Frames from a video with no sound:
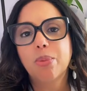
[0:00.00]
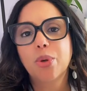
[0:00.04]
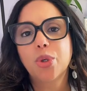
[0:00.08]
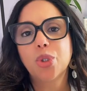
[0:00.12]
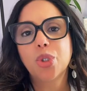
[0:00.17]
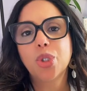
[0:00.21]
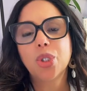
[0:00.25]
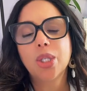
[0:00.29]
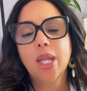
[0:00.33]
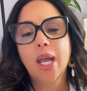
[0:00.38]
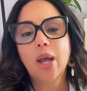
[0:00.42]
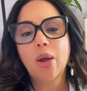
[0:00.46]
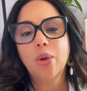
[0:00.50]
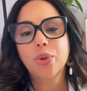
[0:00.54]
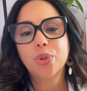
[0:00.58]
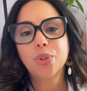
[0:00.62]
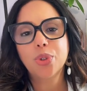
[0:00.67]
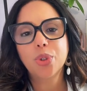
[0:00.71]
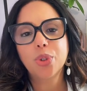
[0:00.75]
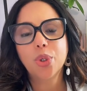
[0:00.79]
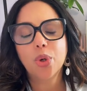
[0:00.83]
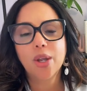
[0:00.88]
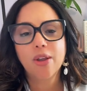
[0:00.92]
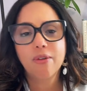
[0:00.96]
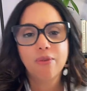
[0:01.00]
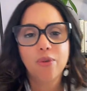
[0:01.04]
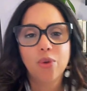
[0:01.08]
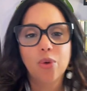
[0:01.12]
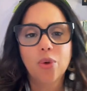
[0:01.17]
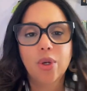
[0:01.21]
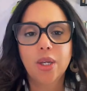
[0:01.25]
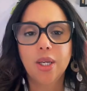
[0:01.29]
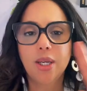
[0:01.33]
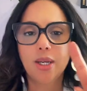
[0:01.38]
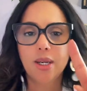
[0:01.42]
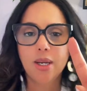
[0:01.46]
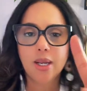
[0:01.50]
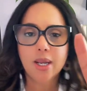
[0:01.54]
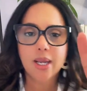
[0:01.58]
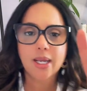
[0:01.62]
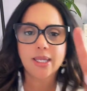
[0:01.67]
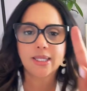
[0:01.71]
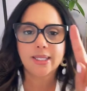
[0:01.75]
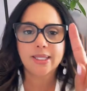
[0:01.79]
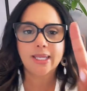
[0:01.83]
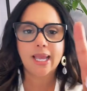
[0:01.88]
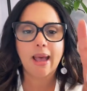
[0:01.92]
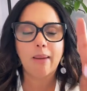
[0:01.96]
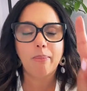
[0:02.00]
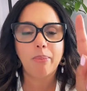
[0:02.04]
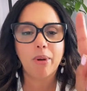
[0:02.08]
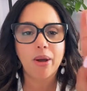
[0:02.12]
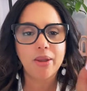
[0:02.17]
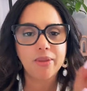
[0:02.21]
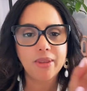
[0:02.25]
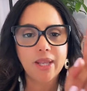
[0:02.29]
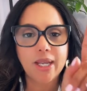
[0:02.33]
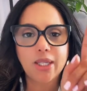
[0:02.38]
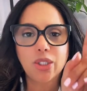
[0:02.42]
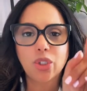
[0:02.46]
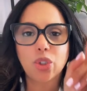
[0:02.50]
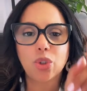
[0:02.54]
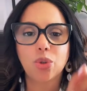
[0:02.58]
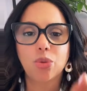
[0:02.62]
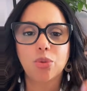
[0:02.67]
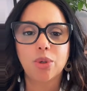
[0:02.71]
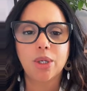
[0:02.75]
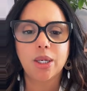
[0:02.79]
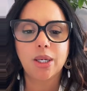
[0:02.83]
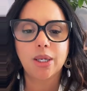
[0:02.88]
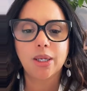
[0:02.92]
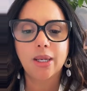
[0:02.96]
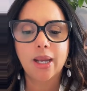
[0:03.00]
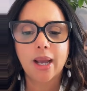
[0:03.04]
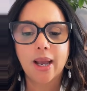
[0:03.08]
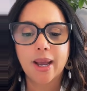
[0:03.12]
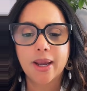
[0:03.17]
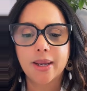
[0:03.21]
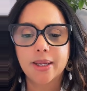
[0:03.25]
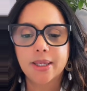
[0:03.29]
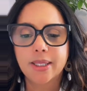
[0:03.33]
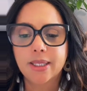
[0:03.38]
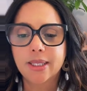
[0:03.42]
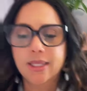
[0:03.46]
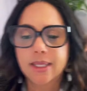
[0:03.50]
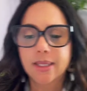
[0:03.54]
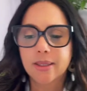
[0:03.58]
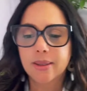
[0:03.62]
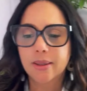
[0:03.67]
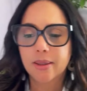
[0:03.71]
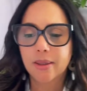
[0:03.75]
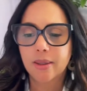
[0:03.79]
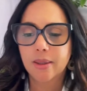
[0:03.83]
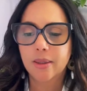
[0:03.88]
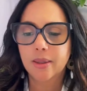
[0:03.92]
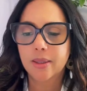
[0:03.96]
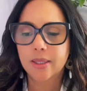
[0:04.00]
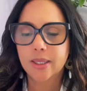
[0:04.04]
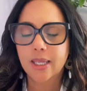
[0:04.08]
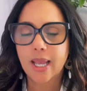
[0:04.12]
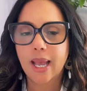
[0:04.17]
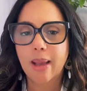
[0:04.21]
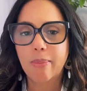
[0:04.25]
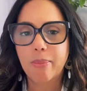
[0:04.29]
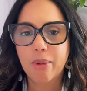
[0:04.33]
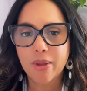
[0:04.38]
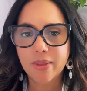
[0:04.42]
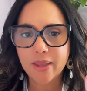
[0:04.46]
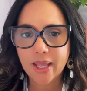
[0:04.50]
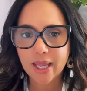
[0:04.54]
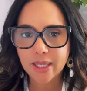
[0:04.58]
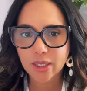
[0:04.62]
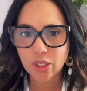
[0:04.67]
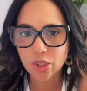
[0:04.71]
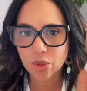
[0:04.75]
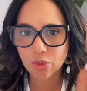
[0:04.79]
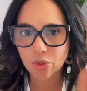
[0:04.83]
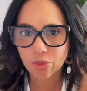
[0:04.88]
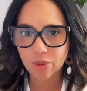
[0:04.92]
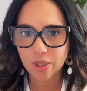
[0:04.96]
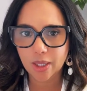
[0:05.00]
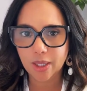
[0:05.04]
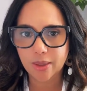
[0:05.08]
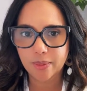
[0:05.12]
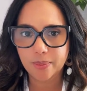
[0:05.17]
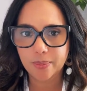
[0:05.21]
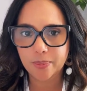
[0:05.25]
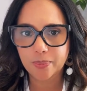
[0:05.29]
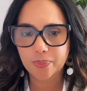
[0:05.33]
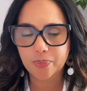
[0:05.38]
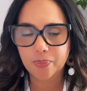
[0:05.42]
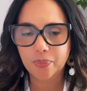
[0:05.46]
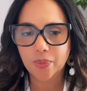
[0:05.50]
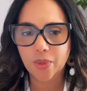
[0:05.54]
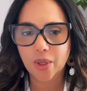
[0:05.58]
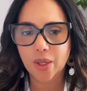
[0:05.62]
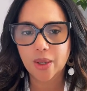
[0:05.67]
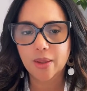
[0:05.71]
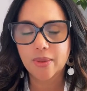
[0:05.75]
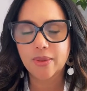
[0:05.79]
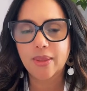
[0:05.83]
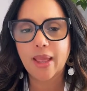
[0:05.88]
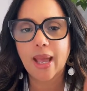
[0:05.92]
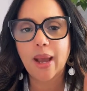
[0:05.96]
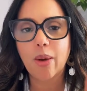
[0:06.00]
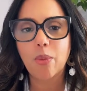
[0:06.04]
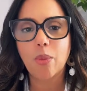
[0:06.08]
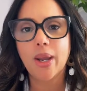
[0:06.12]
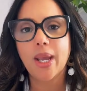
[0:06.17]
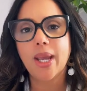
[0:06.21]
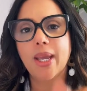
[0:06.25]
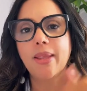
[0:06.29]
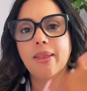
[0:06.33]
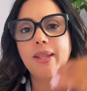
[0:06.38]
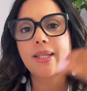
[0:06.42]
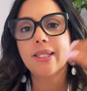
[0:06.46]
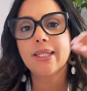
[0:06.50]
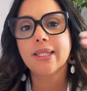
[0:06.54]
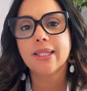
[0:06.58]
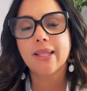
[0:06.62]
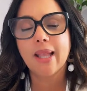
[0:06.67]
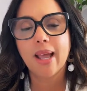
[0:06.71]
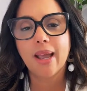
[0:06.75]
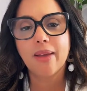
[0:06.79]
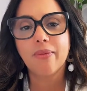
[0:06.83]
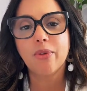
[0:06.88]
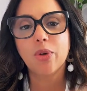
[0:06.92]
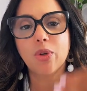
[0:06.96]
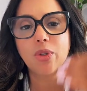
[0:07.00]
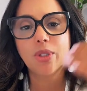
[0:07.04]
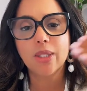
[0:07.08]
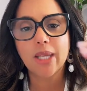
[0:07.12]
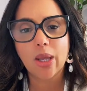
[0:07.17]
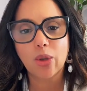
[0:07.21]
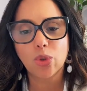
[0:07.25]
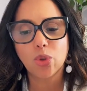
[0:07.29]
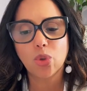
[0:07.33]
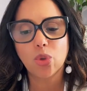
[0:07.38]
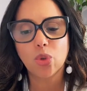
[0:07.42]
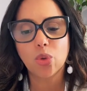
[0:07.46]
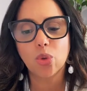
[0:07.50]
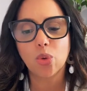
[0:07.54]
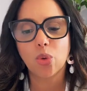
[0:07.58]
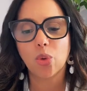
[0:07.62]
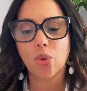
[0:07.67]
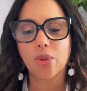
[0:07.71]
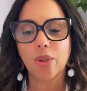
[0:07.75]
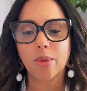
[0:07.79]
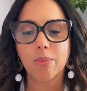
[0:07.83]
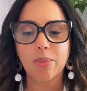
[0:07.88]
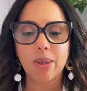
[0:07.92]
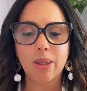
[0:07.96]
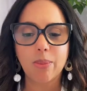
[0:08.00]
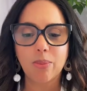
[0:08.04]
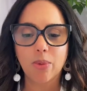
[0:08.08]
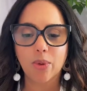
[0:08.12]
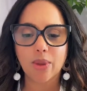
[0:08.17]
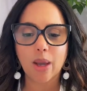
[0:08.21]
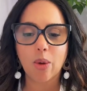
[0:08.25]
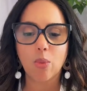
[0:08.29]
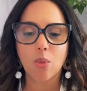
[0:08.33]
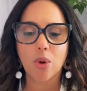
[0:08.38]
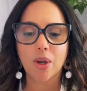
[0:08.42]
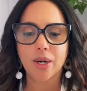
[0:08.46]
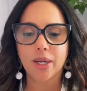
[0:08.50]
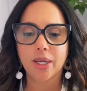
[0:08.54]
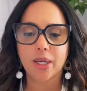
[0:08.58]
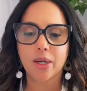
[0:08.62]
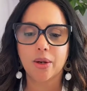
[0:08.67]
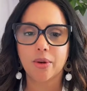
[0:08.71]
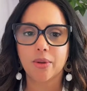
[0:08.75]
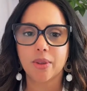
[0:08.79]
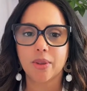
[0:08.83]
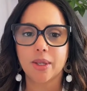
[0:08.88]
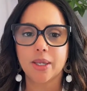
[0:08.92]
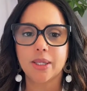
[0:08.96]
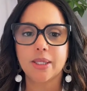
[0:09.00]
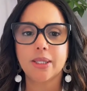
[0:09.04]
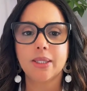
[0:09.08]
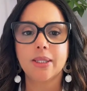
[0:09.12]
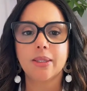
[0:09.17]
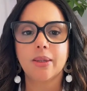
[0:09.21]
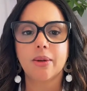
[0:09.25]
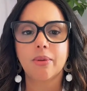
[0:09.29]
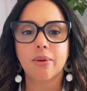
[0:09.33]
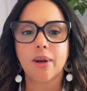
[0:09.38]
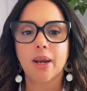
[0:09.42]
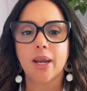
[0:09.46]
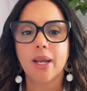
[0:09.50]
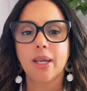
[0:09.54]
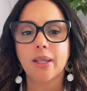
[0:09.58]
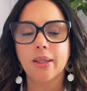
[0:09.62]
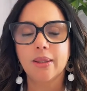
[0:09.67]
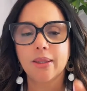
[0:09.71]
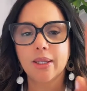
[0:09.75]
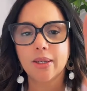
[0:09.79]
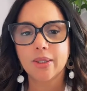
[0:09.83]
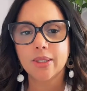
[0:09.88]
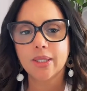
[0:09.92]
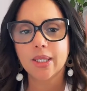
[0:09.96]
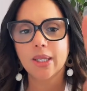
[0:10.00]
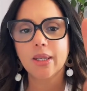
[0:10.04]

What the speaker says: be pushed out. So if you can tap on that screen, guys, tap on that screen. That way this live goes out to the people that want to hear this. All right.